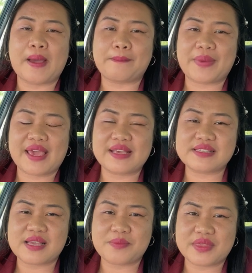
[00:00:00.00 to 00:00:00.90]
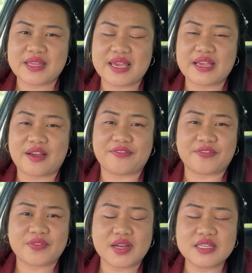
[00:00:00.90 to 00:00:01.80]
pay something
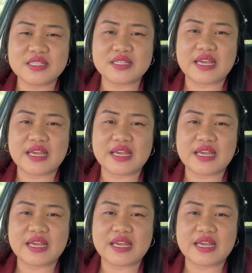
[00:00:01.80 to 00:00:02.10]
upfront